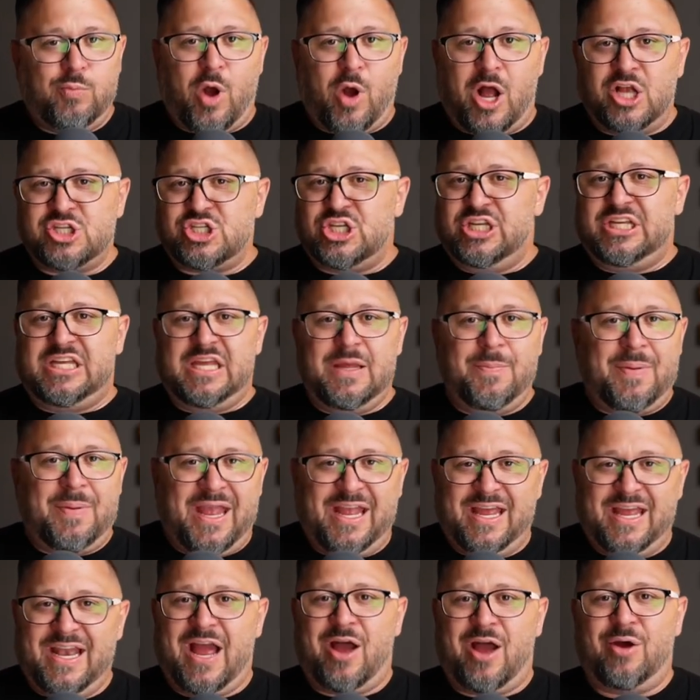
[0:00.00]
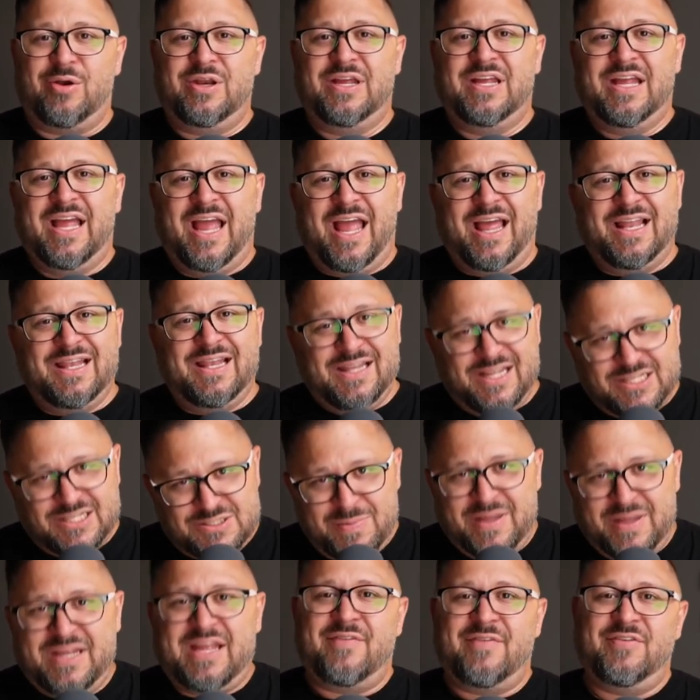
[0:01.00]
watching, keep hanging out, and let's
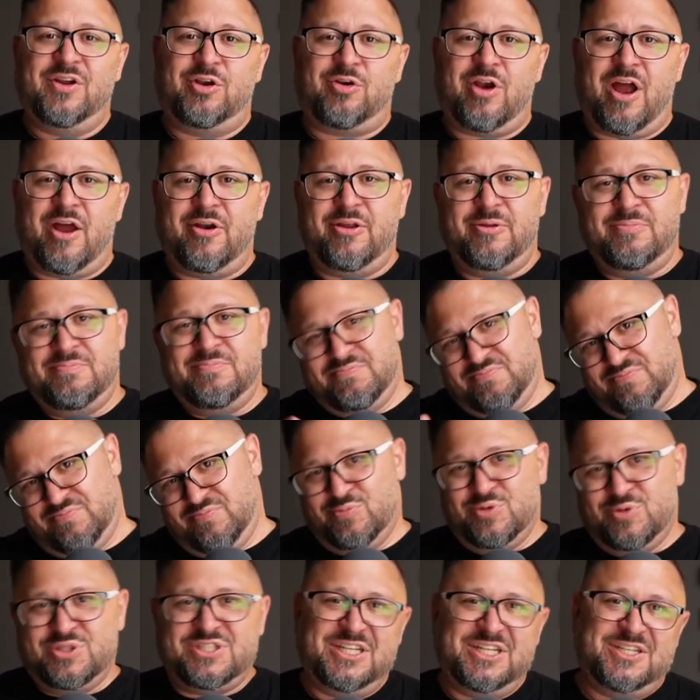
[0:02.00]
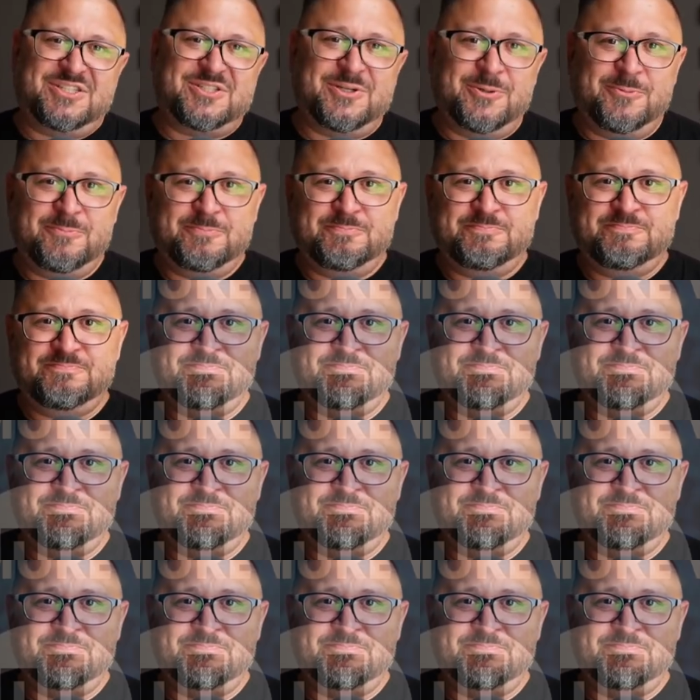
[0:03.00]
make heaven crowded. We'll see you soon.